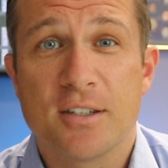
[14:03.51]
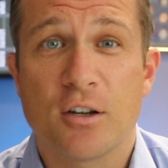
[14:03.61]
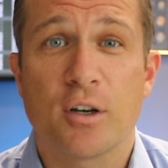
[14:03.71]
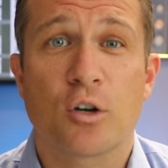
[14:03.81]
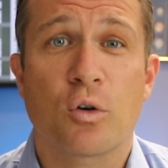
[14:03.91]
is
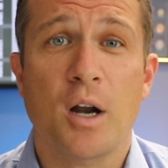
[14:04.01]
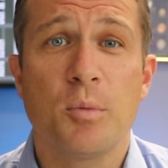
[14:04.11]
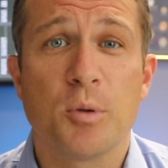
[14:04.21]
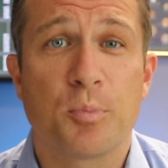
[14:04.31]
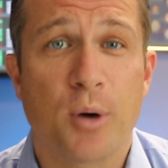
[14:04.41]
their
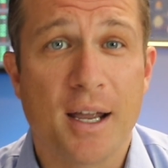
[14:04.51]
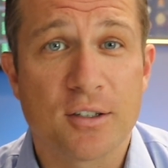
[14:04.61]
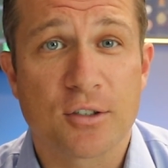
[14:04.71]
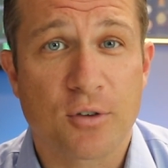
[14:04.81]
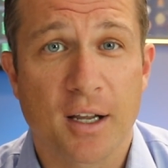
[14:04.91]
incredible
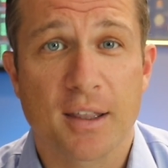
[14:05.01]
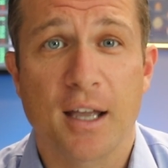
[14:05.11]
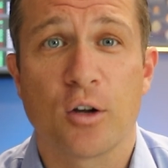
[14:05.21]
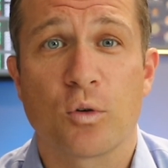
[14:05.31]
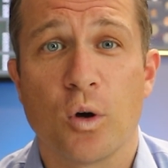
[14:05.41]
brand strength
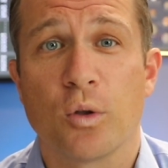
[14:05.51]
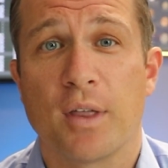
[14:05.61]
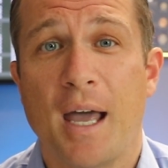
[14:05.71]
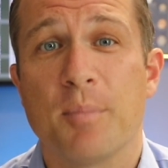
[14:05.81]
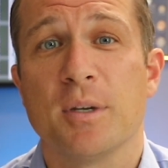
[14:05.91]
and
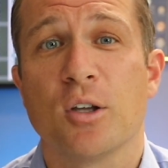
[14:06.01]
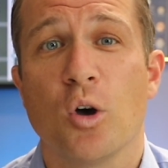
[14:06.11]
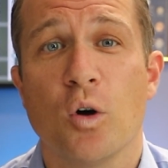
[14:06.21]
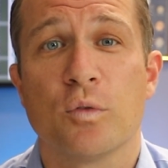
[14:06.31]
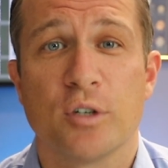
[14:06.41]
growth happening
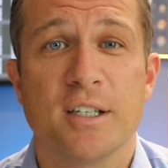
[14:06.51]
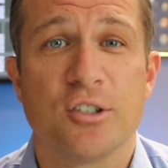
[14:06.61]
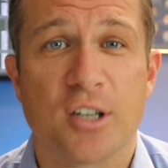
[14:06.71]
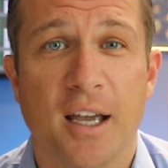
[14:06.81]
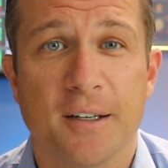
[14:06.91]
over
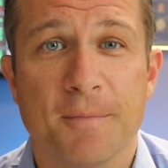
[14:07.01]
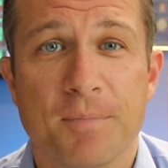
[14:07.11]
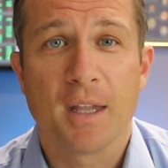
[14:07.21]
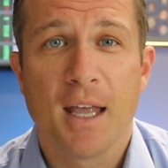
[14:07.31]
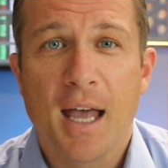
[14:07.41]
in China.
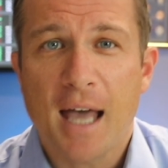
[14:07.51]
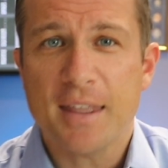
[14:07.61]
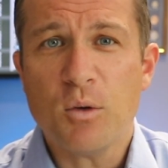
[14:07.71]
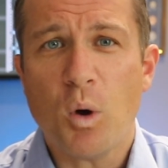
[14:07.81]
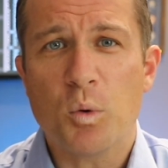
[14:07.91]
I
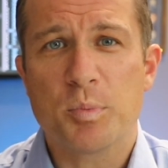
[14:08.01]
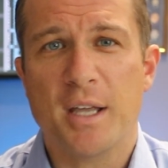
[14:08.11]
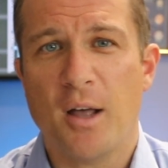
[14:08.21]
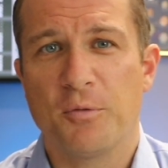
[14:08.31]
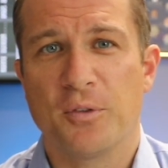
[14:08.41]
think what would
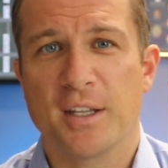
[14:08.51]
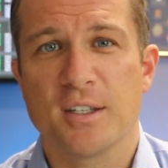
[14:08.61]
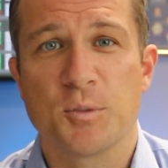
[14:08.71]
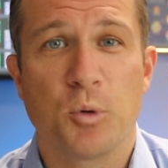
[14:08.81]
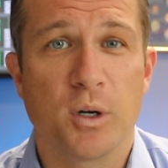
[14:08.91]
be helpful at
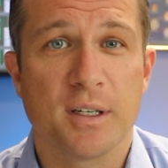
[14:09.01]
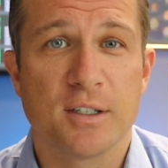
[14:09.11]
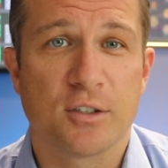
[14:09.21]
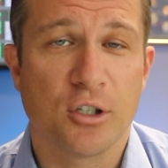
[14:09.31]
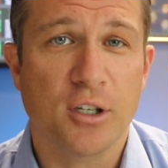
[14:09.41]
this point
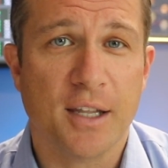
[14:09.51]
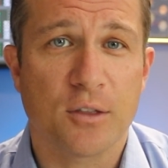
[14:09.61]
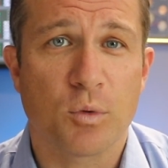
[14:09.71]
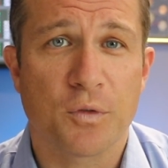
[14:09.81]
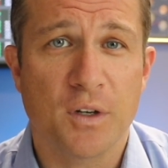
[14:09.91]
is to look
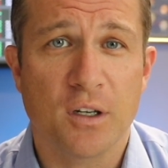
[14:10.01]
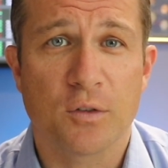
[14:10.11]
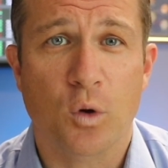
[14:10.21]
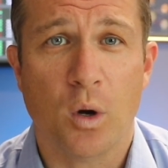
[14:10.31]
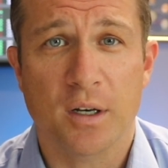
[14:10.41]
at the
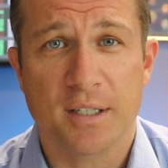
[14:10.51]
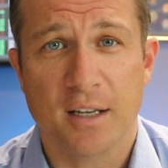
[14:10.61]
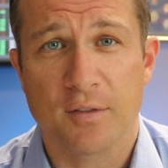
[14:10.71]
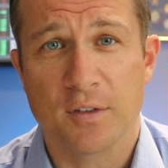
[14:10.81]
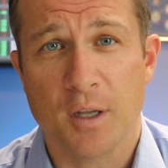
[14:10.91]
definitive
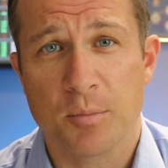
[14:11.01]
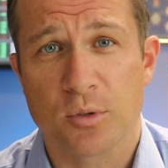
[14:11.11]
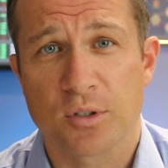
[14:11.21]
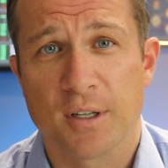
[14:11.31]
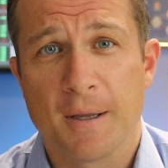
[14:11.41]
quantitative
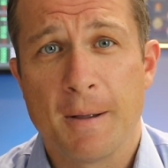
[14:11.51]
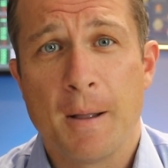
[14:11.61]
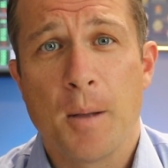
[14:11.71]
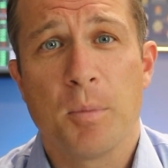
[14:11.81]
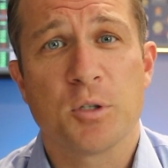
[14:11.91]
numbers,
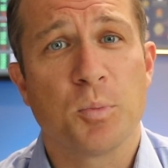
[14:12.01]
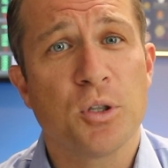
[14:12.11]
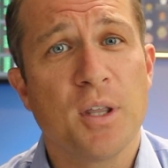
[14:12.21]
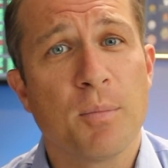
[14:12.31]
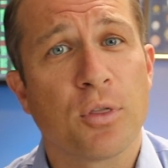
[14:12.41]
but to
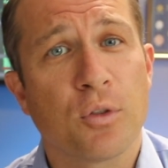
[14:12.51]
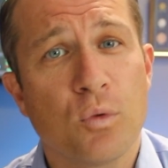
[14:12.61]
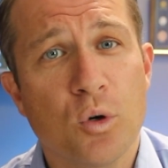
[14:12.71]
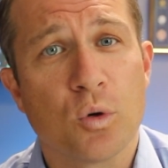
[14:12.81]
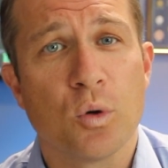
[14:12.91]
put them
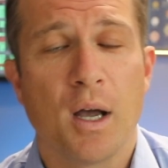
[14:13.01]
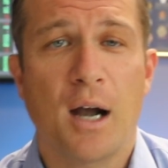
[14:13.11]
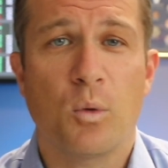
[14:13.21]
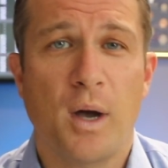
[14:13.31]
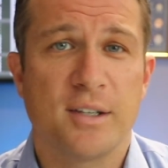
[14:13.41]
through
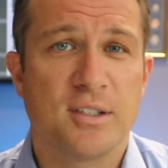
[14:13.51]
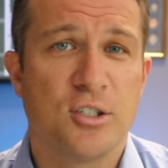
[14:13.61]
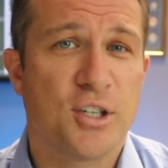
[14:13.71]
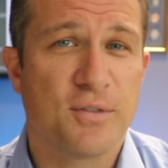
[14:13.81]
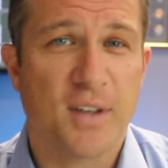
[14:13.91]
our
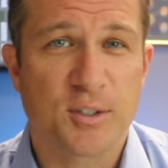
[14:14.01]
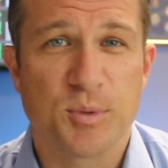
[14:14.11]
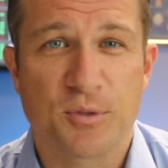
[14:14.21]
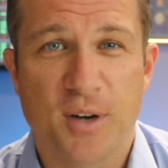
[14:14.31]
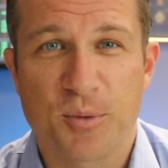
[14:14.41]
YCG
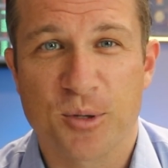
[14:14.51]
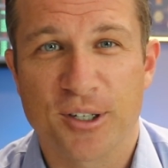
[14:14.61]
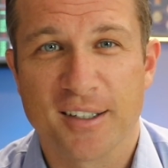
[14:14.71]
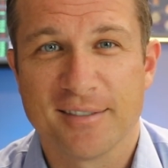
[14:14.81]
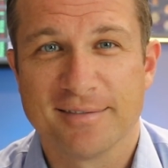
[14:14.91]
investment framework.